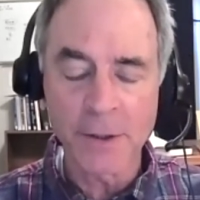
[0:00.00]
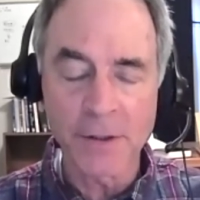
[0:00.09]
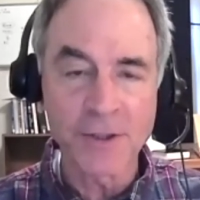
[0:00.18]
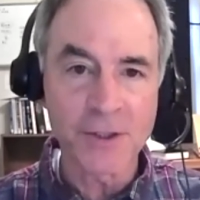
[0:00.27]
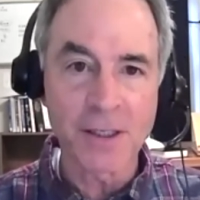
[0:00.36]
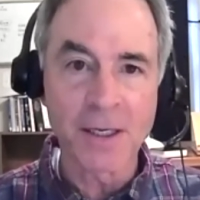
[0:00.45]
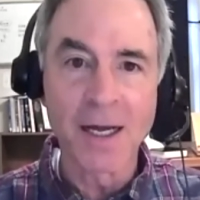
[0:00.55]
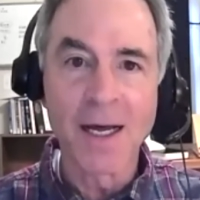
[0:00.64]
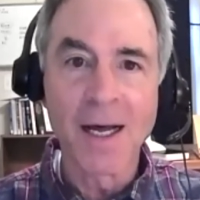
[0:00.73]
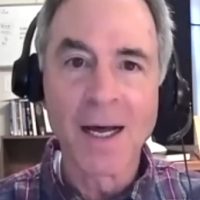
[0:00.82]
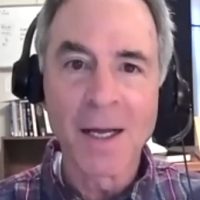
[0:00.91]
There's a
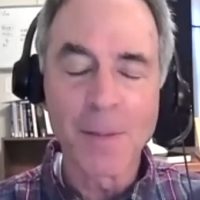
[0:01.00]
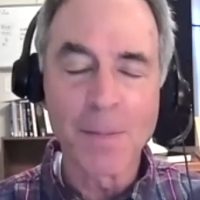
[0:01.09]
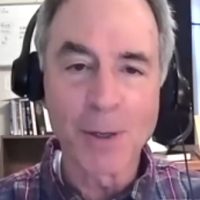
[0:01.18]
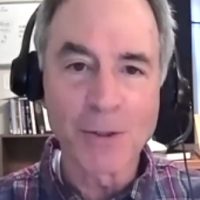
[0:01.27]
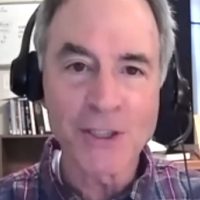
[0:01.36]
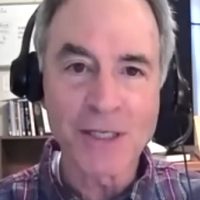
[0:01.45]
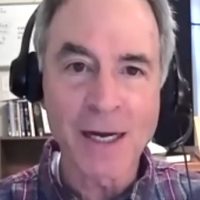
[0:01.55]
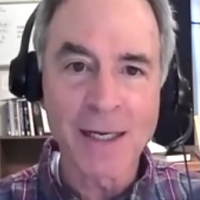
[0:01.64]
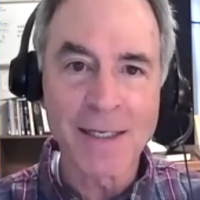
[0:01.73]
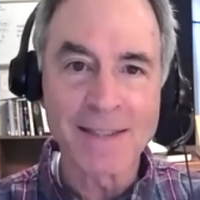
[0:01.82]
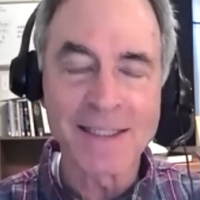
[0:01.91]

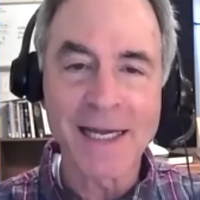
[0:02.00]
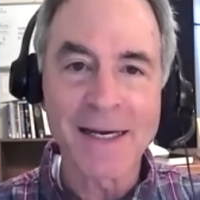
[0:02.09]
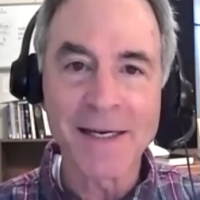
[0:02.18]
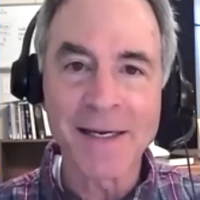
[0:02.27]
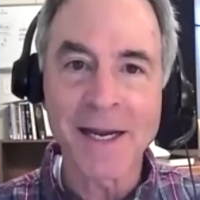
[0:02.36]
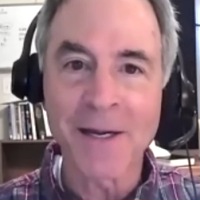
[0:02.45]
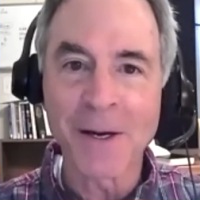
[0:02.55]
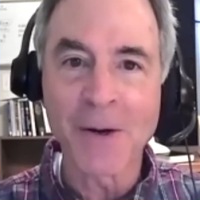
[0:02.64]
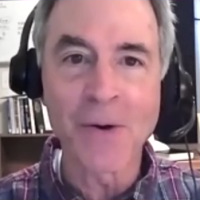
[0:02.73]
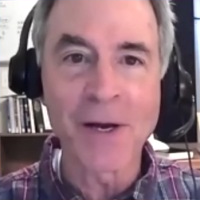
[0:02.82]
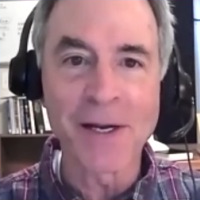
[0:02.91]
postdoc in San
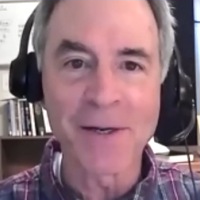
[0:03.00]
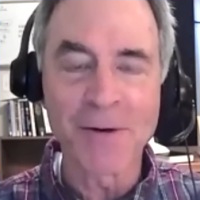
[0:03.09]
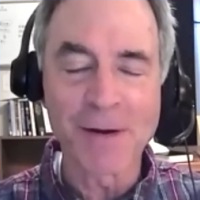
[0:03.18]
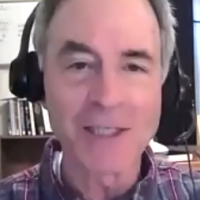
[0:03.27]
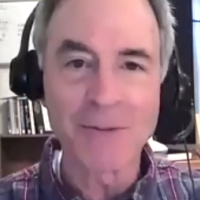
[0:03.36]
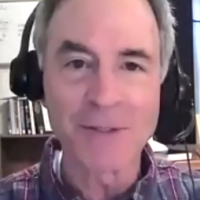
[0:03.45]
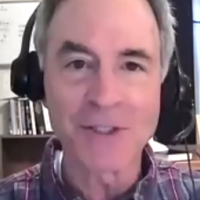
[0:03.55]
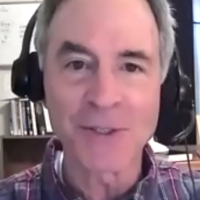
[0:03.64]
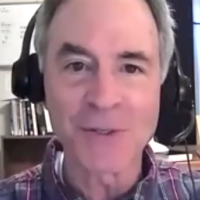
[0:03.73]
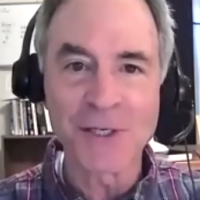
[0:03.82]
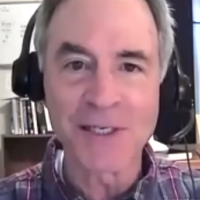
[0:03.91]
Diego and a graduate
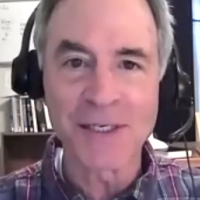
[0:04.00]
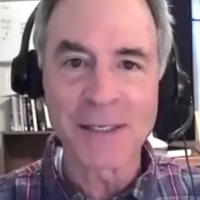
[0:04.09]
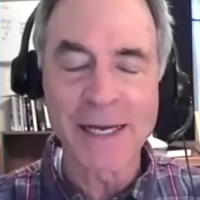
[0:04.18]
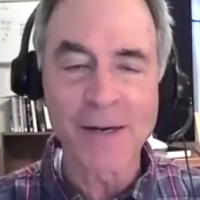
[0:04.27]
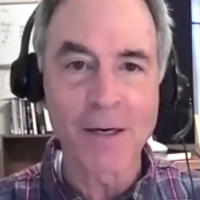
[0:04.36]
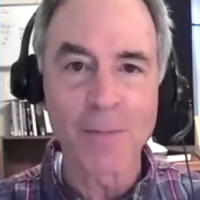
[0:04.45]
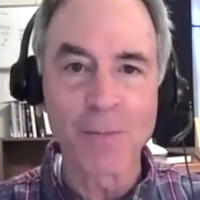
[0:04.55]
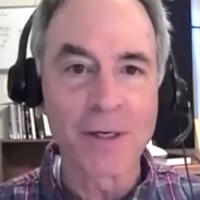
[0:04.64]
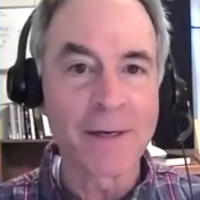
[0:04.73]
student in Ann Arbor,